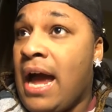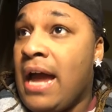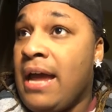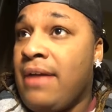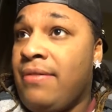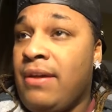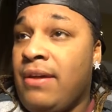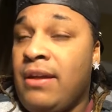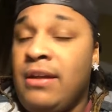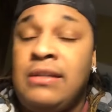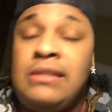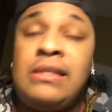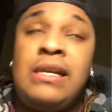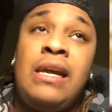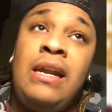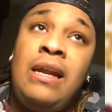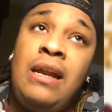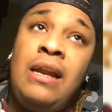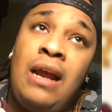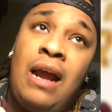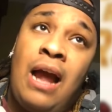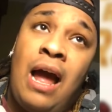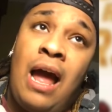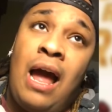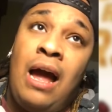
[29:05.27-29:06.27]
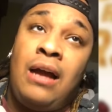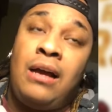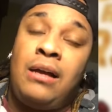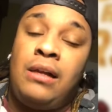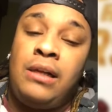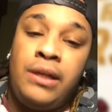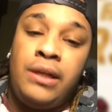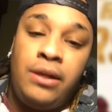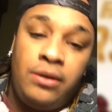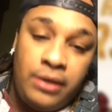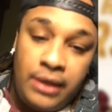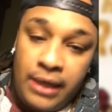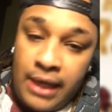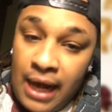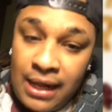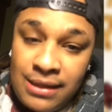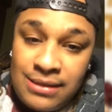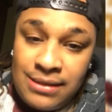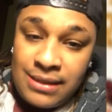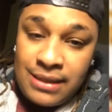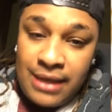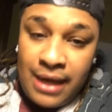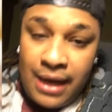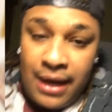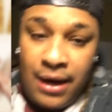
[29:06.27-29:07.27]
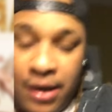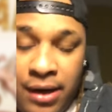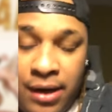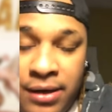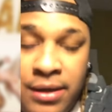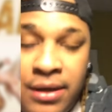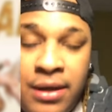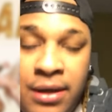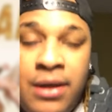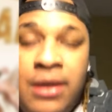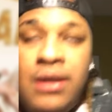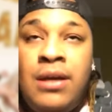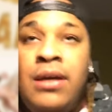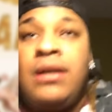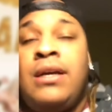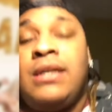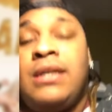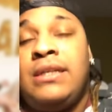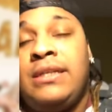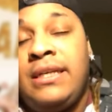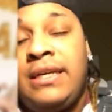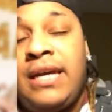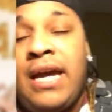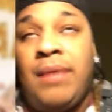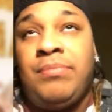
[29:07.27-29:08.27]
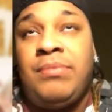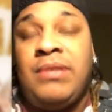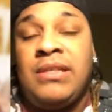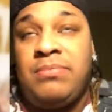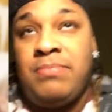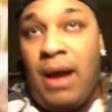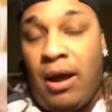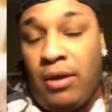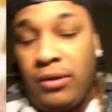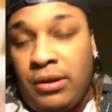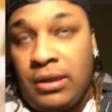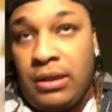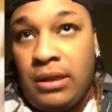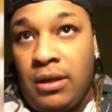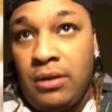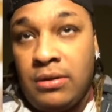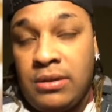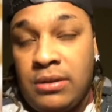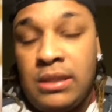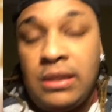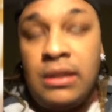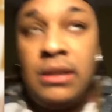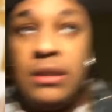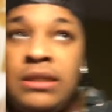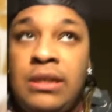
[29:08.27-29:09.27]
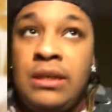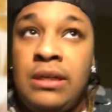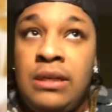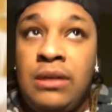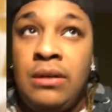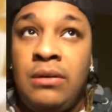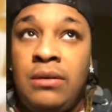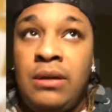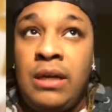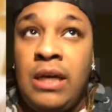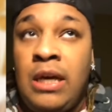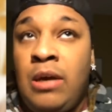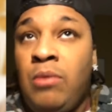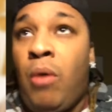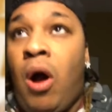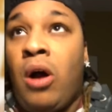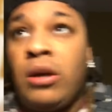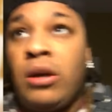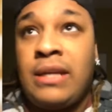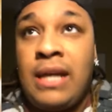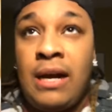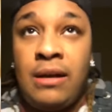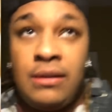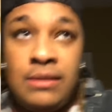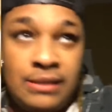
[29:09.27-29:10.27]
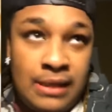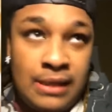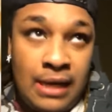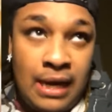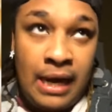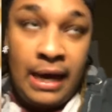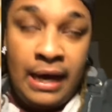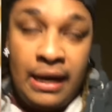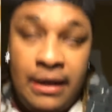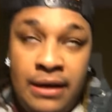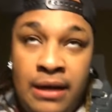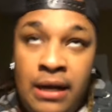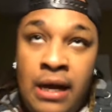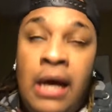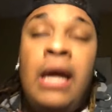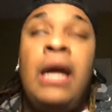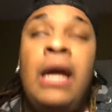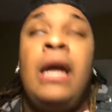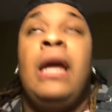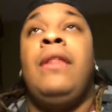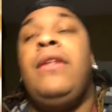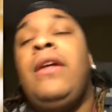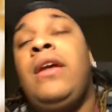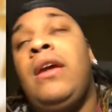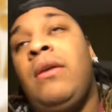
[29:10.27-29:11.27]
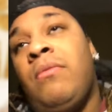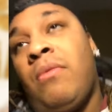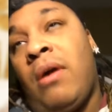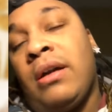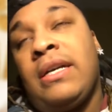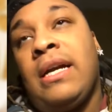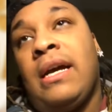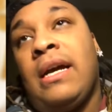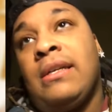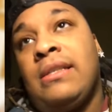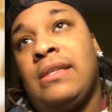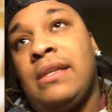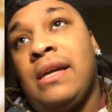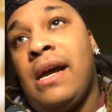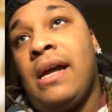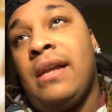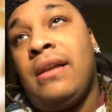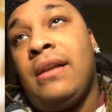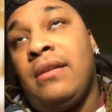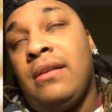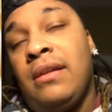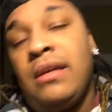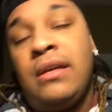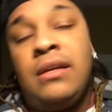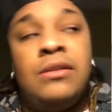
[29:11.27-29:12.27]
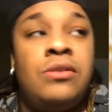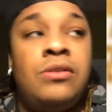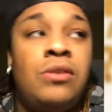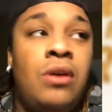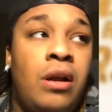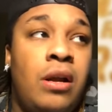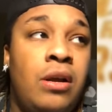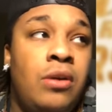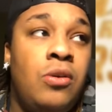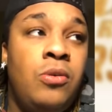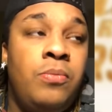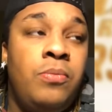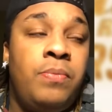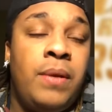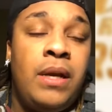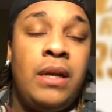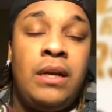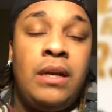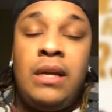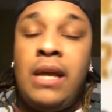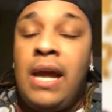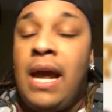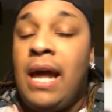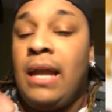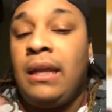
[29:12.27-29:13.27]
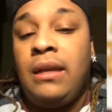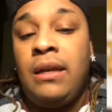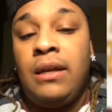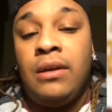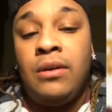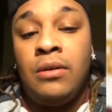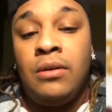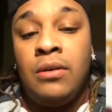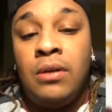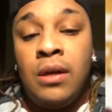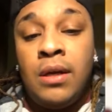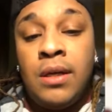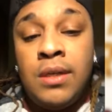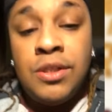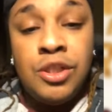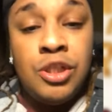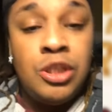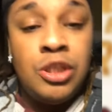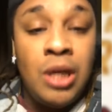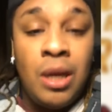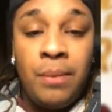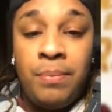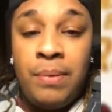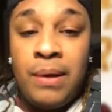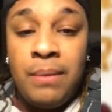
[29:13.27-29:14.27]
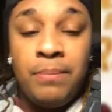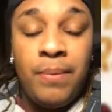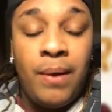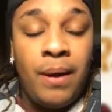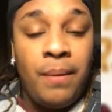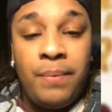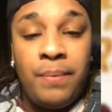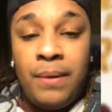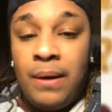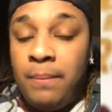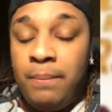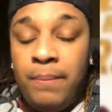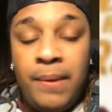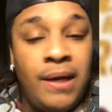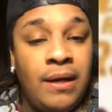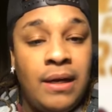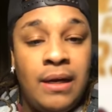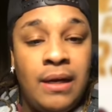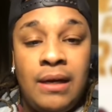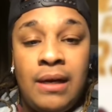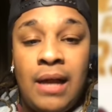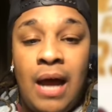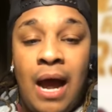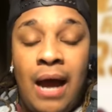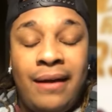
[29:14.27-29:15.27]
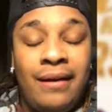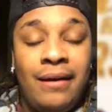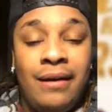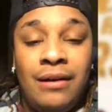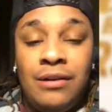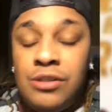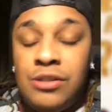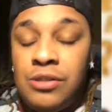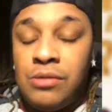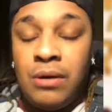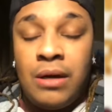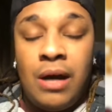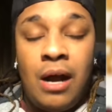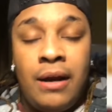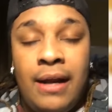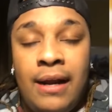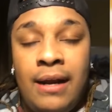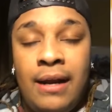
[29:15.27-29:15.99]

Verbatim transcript: And then the skinny guy clearly got scared because he kept his mouth closed until he walked outside. And then he walked outside and then he started hooping and yelling and jumping and bumping and beating and knocking and doing all that.